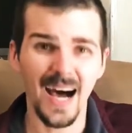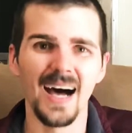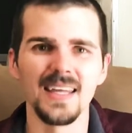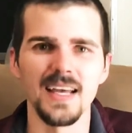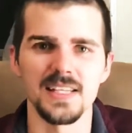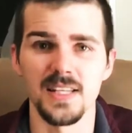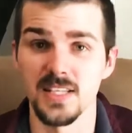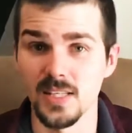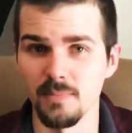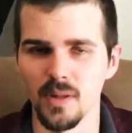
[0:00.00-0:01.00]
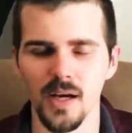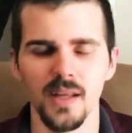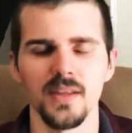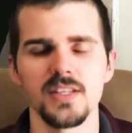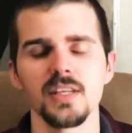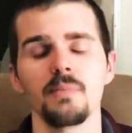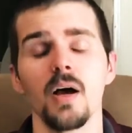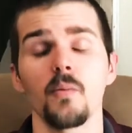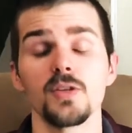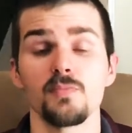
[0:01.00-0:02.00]
Yes, the Sleeplocke. The Sleeplocke
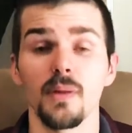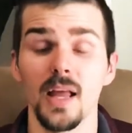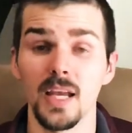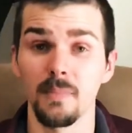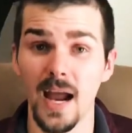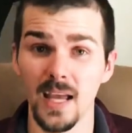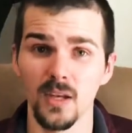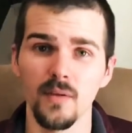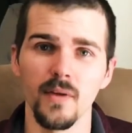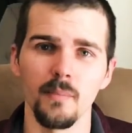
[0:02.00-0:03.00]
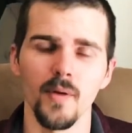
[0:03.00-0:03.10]
was planned back in November.